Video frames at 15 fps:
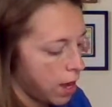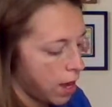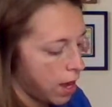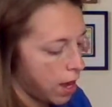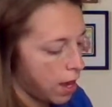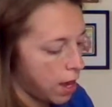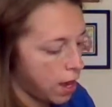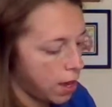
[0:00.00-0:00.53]

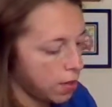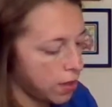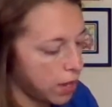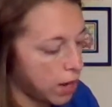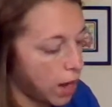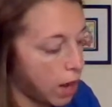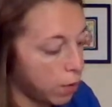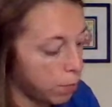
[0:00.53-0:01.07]
And then
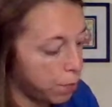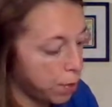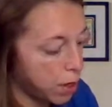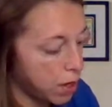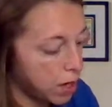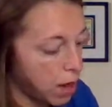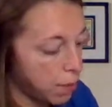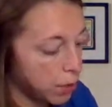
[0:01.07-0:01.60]
I would
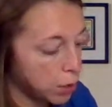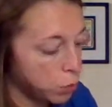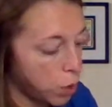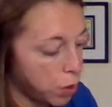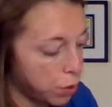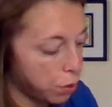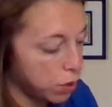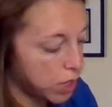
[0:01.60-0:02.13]
put numbers
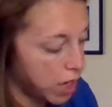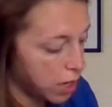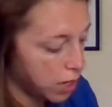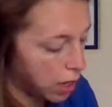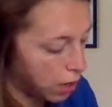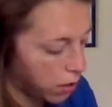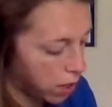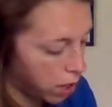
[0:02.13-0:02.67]
1 through 10
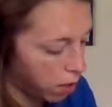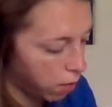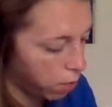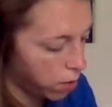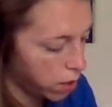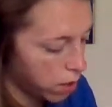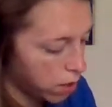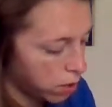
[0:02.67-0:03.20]
down here.
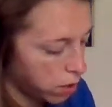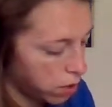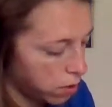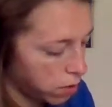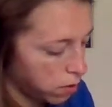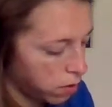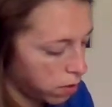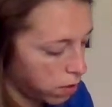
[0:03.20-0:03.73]
1,
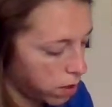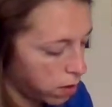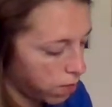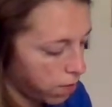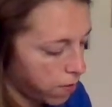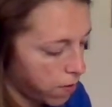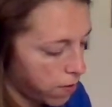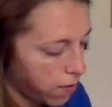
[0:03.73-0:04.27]
2,
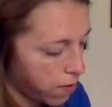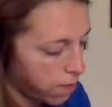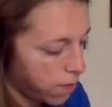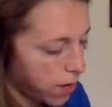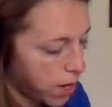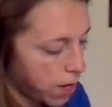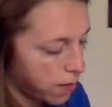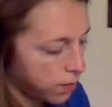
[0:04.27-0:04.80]
3, 4,
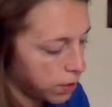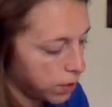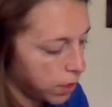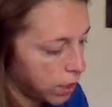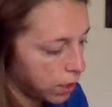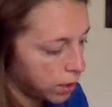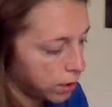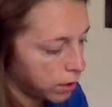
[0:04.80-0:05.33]
5,
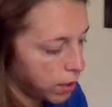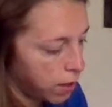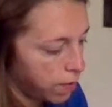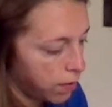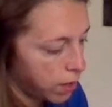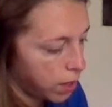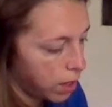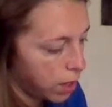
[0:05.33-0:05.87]
6,
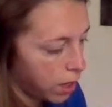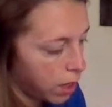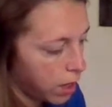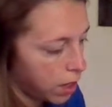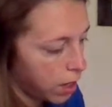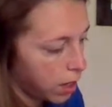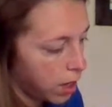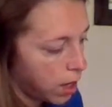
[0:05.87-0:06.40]
7,
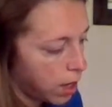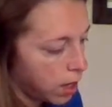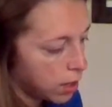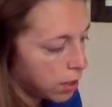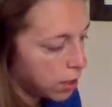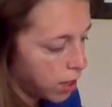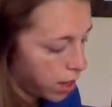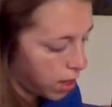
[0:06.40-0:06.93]
8,
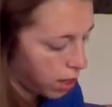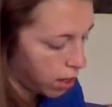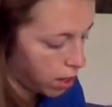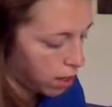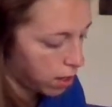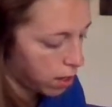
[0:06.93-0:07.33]
9, 10.